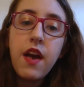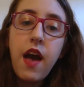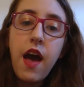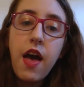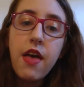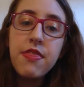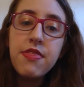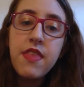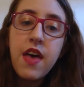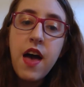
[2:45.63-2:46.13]

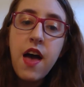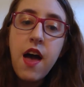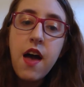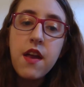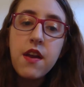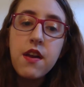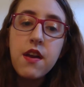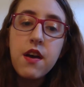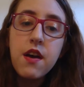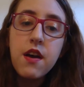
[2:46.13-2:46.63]

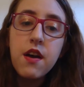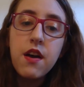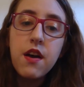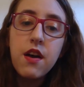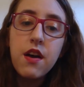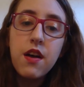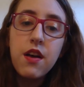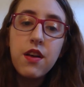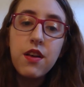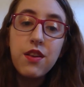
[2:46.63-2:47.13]
then
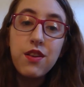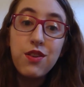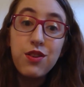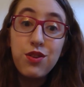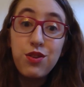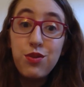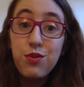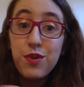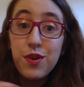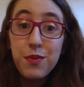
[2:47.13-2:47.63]

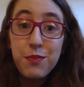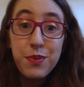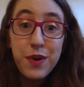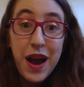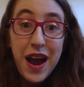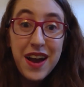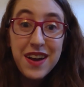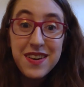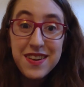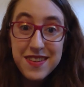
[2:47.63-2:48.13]
you can
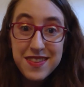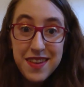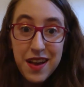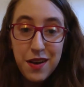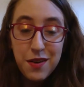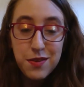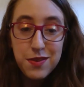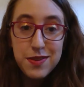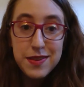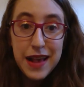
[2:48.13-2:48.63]
practice
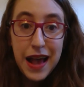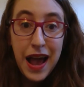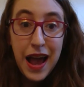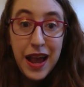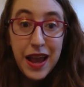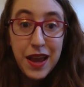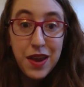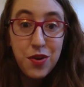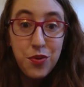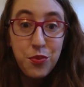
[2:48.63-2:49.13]

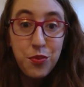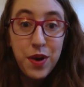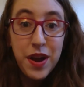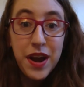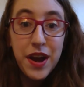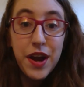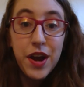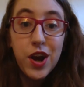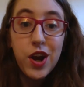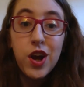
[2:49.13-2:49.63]
outside
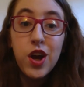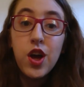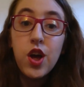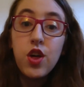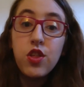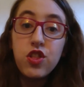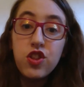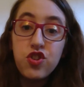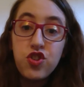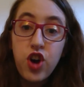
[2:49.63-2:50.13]
where
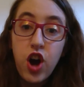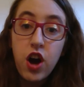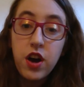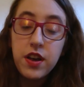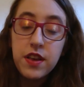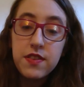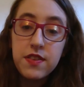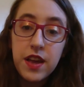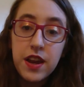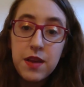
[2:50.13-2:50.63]
the chalk
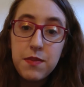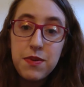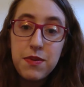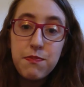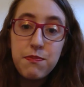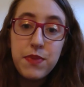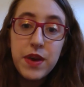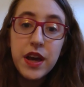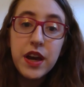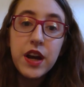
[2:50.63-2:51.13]
is going to be
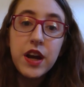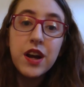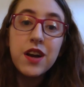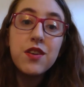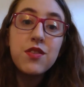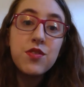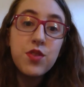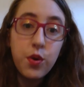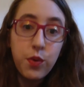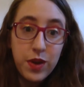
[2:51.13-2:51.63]
bigger,
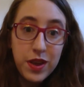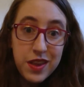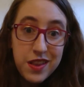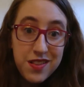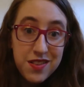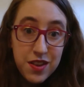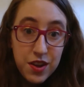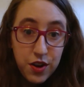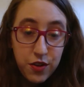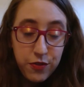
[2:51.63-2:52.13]
so
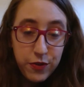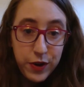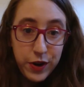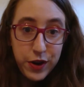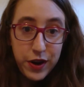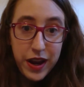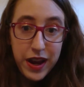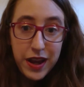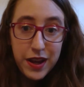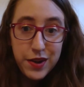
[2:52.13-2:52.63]
easier for your
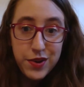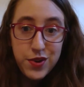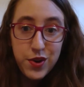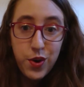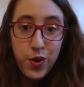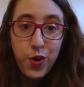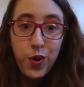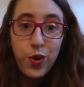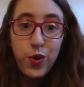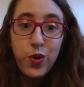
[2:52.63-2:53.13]
hand to
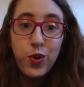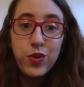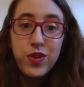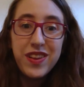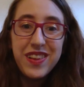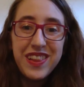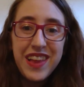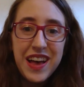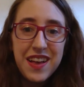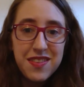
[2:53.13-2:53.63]
hold,
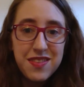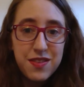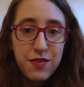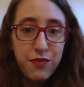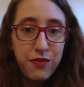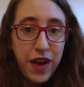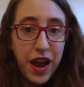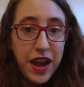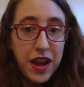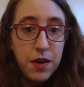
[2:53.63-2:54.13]
less
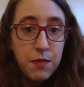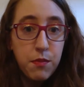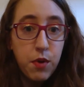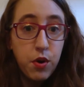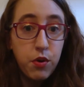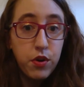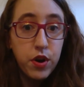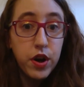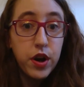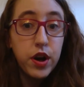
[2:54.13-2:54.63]
fine
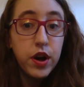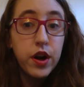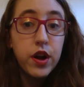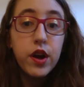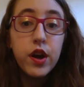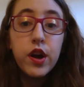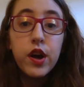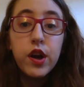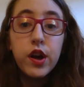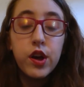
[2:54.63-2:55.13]
motor
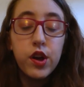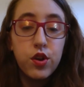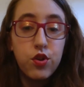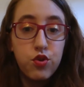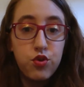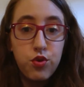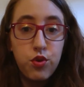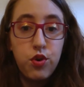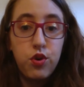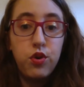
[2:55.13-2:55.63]

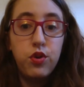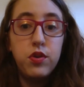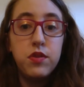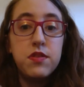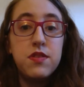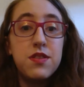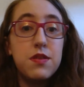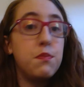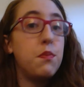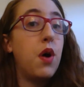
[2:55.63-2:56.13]
control and
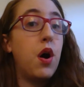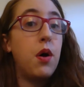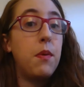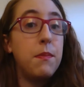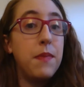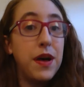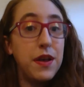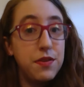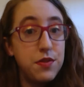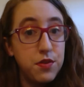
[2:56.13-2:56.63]
small
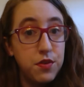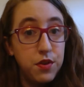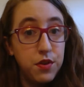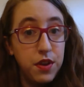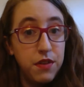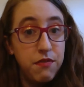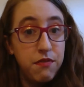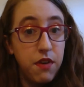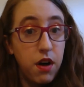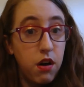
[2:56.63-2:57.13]
muscle
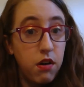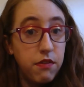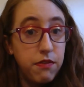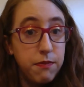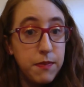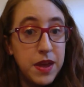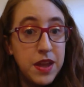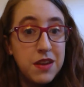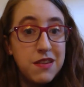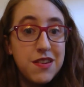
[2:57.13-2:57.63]

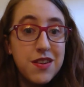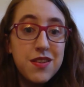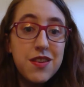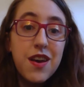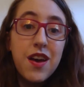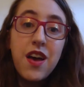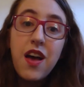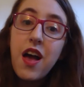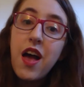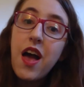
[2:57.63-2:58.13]
involvement.
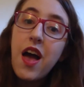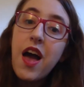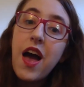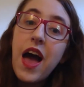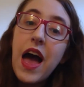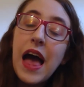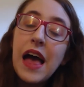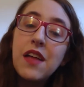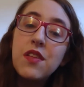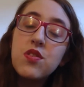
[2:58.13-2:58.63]

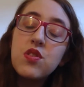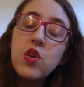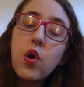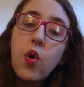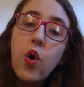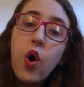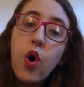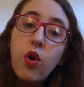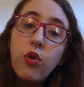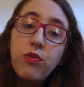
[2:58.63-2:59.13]
And so
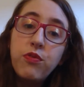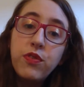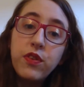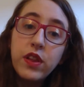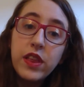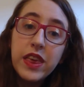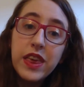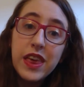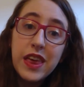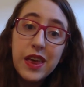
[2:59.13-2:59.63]

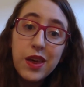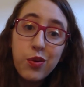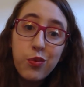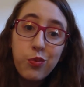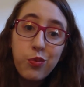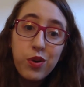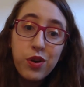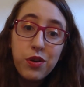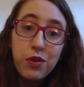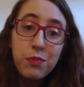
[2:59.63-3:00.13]
hopefully it
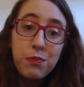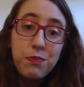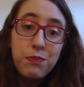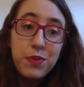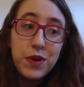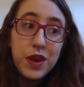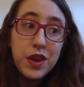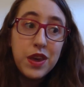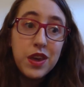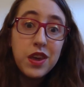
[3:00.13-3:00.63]
will
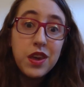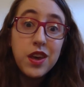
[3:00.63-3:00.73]
be